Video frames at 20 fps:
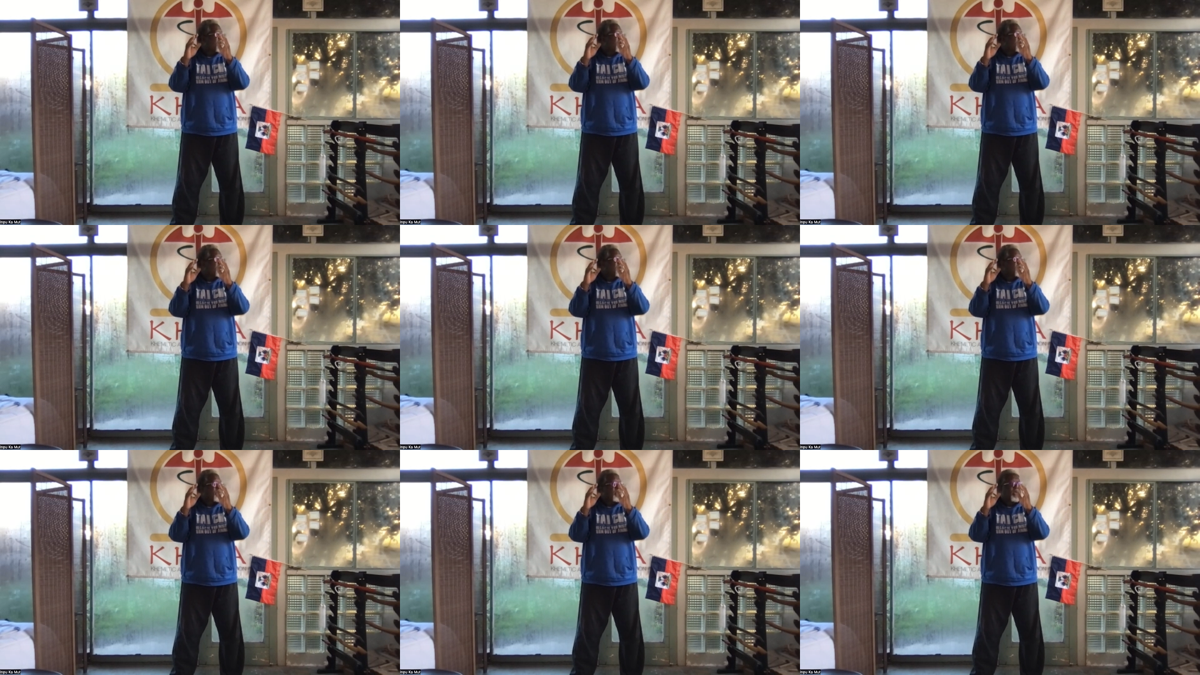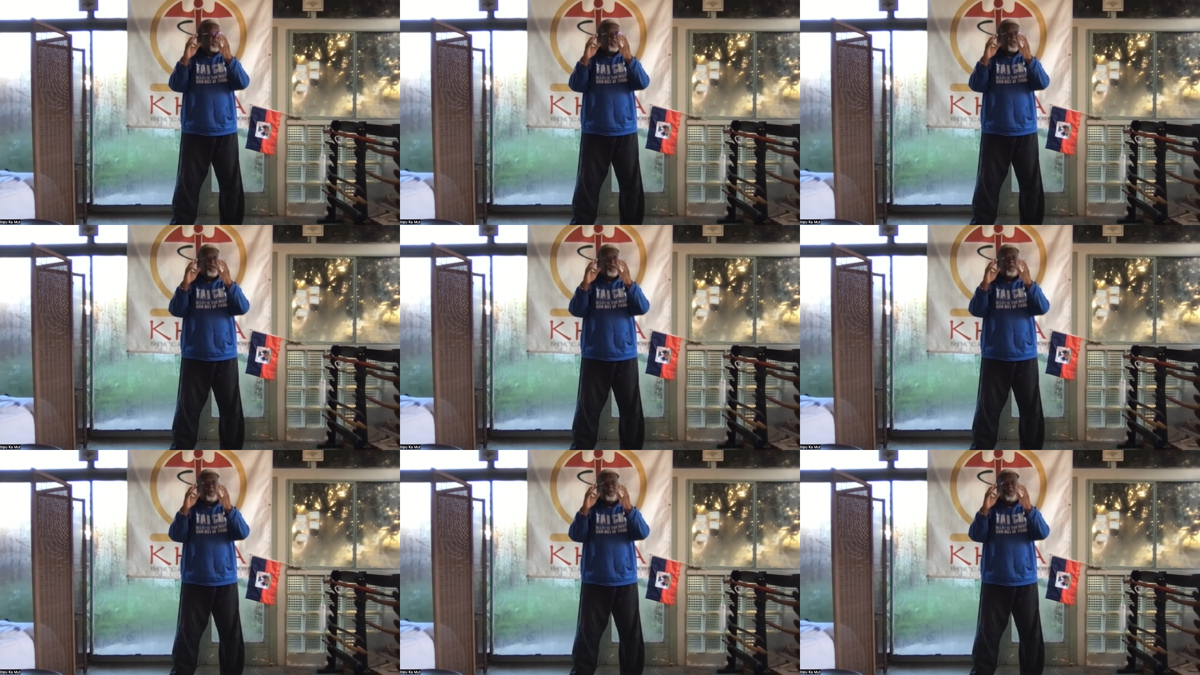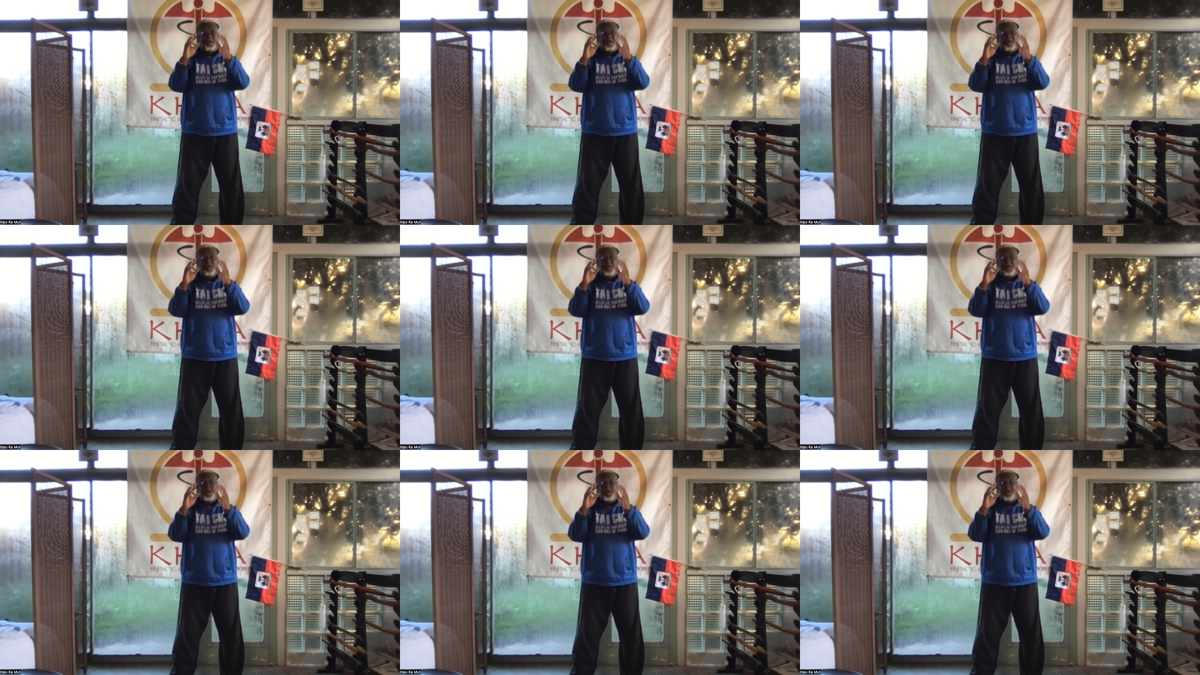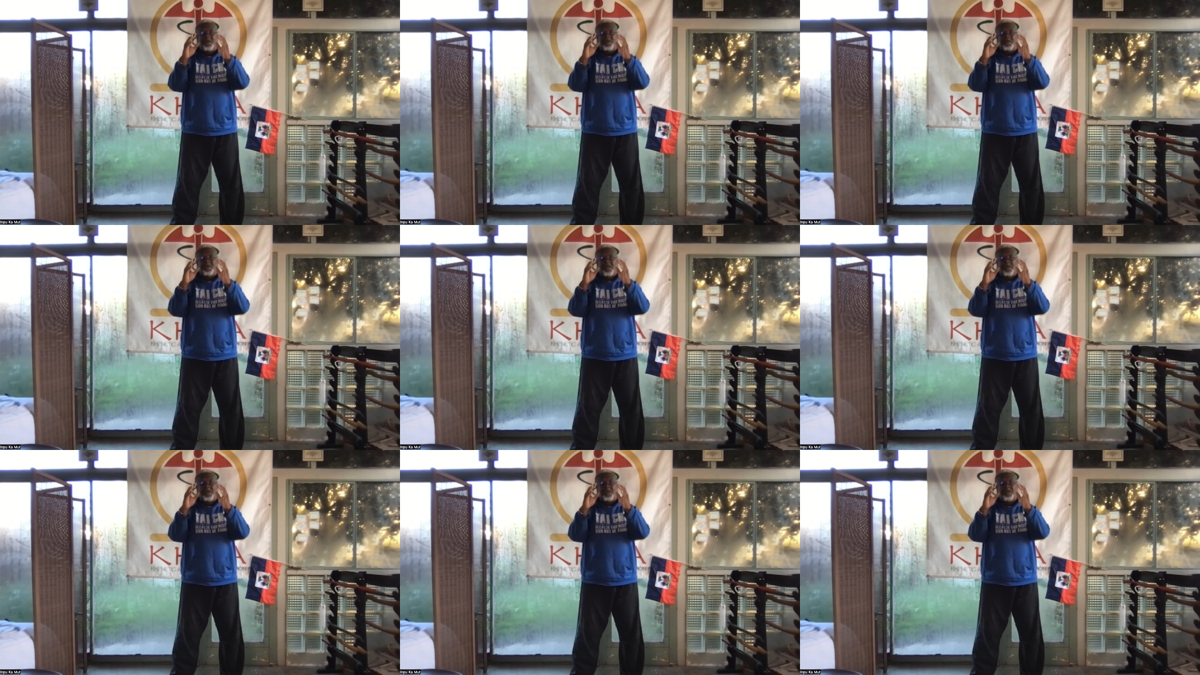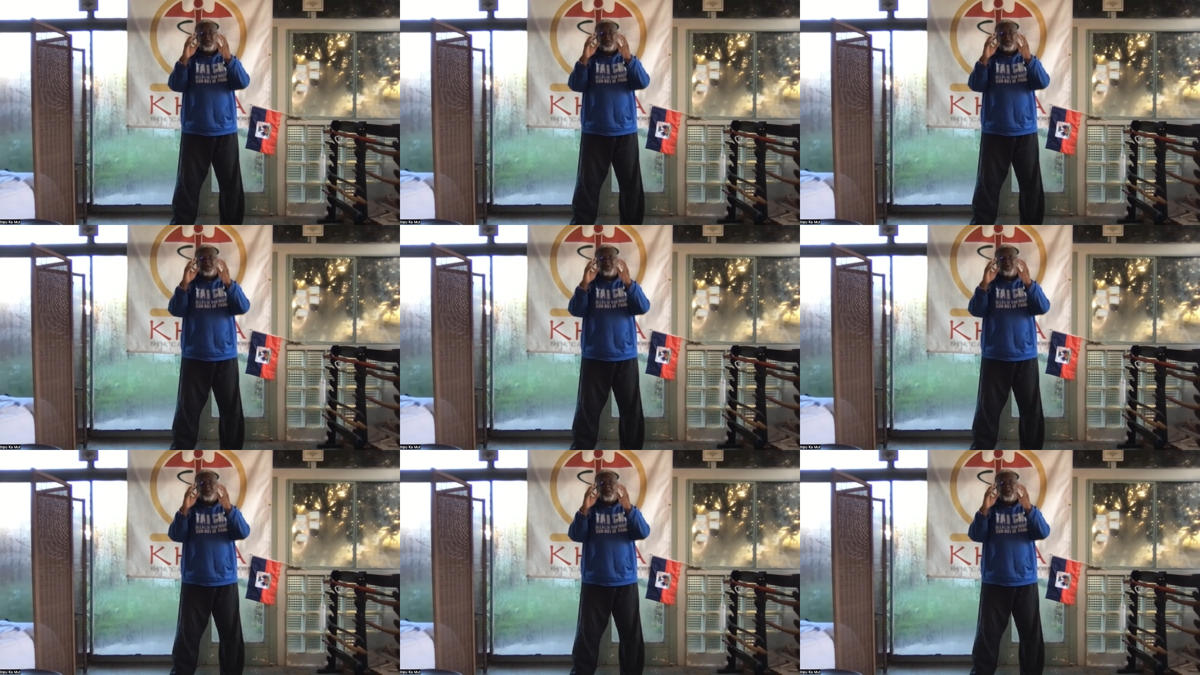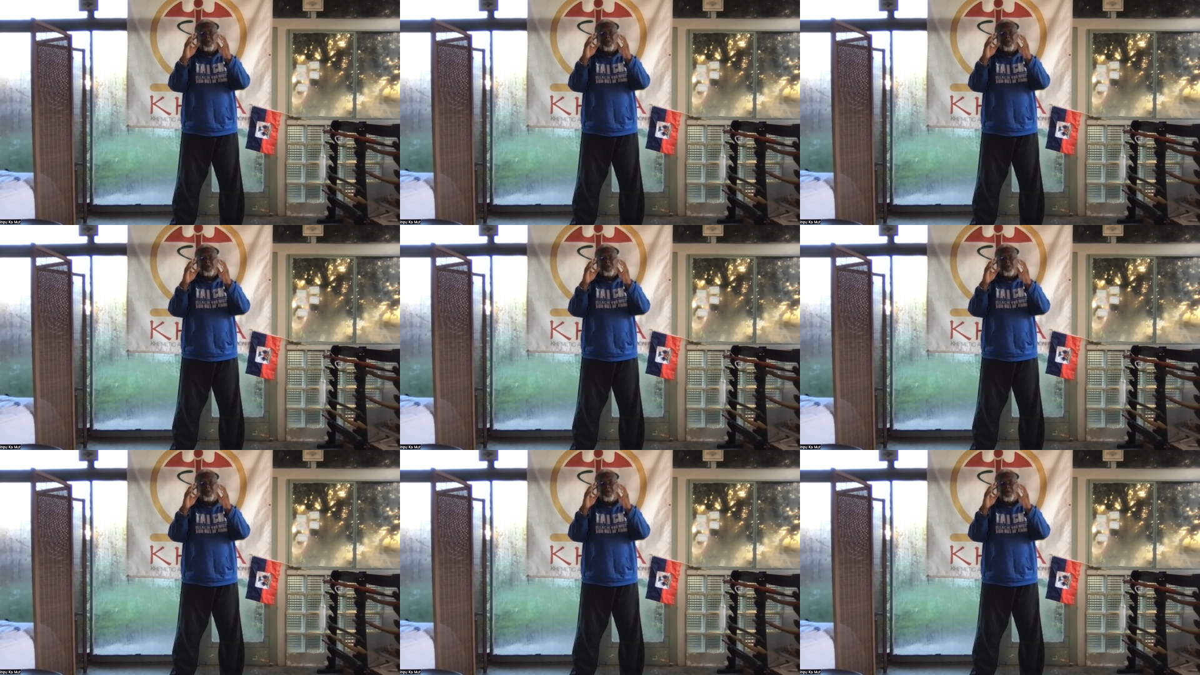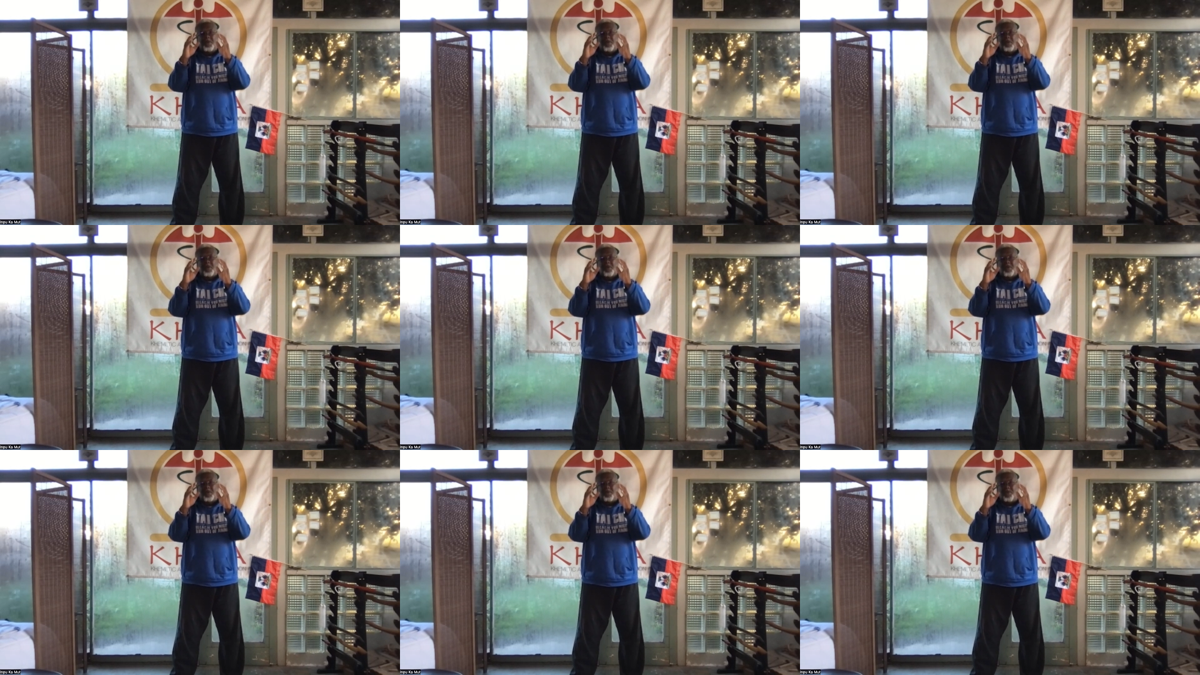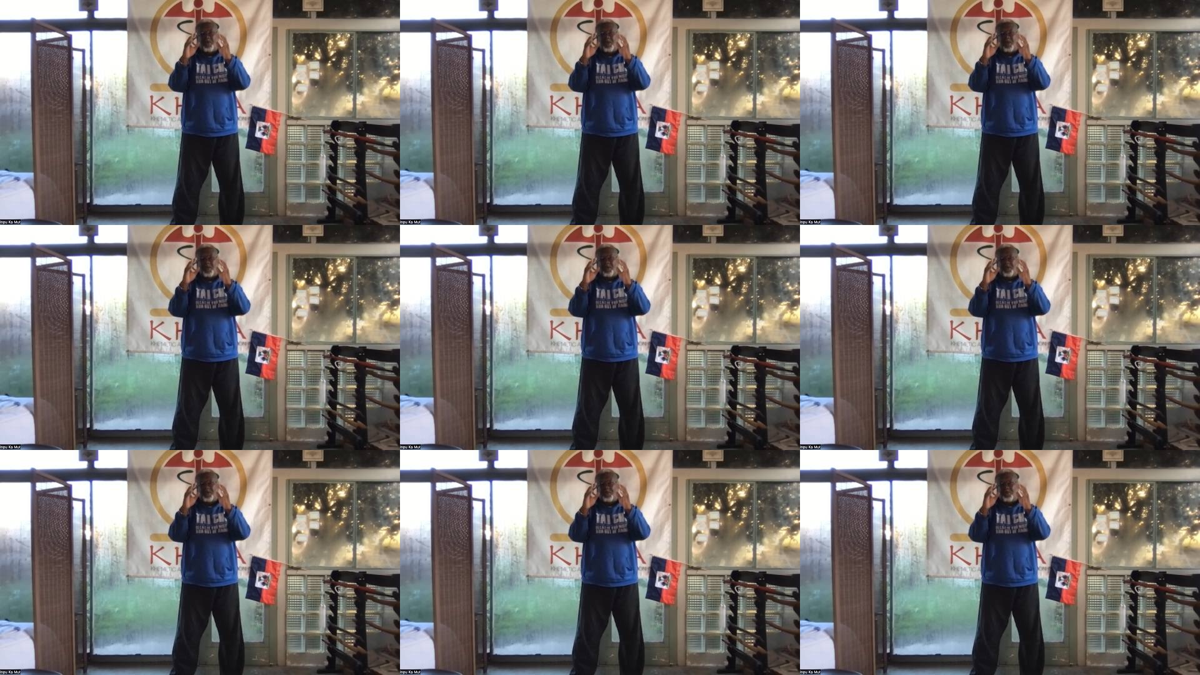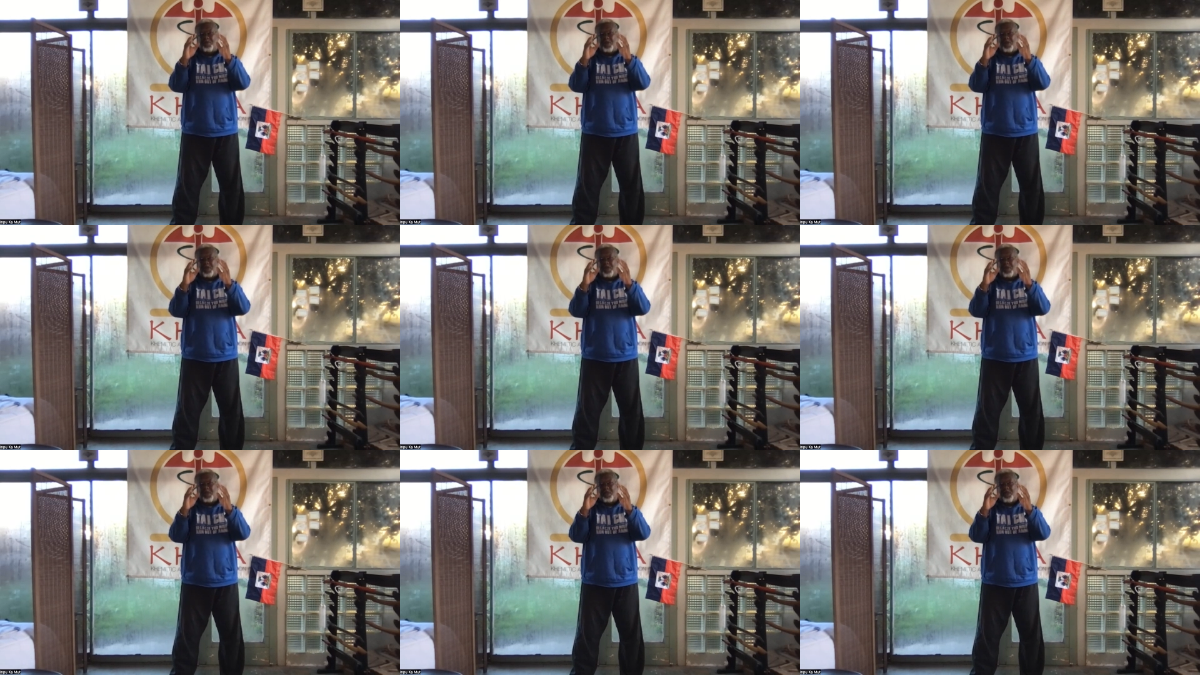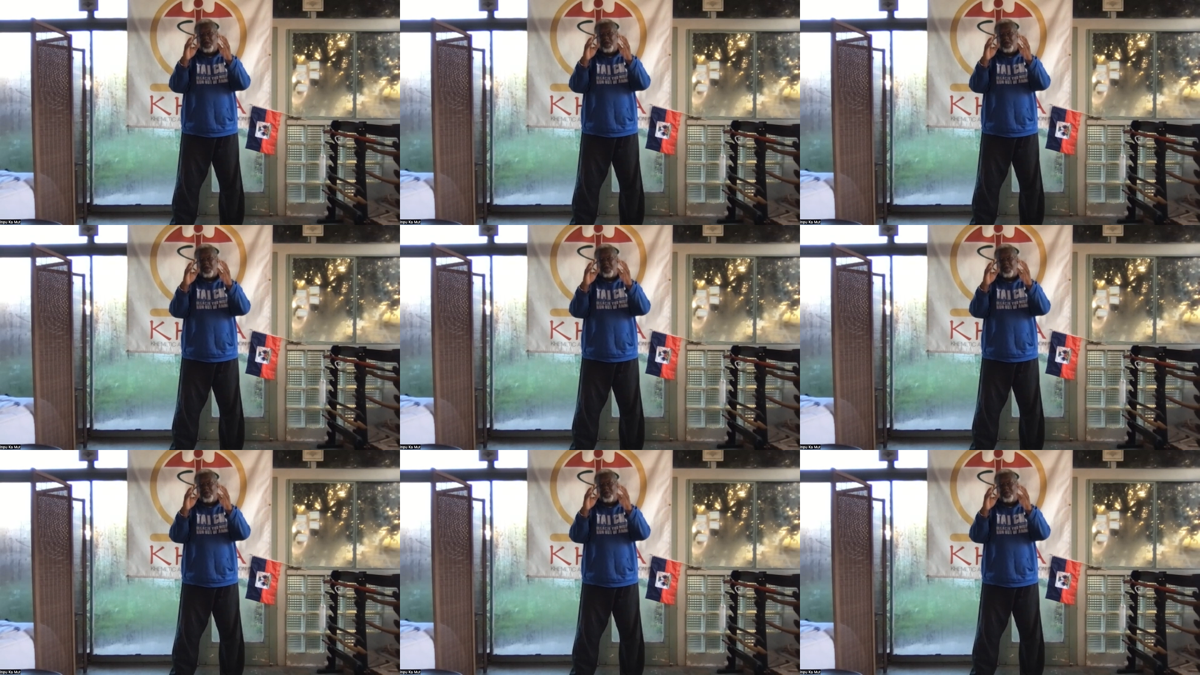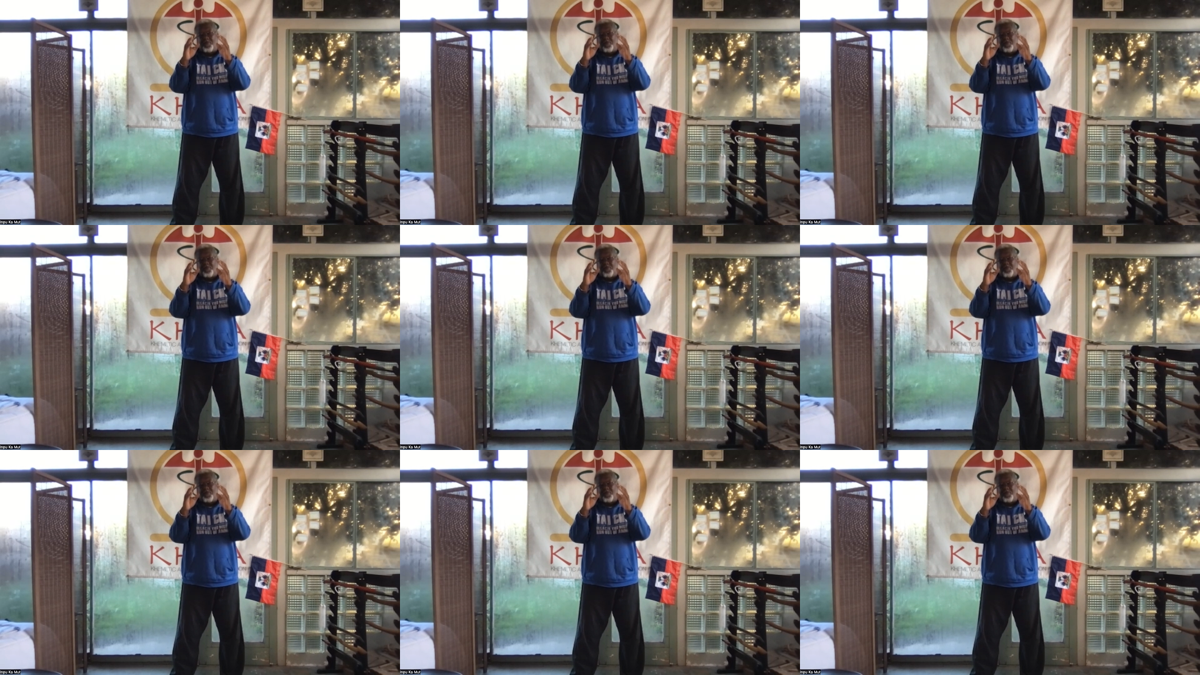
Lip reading: Nobody's mouth can be seen.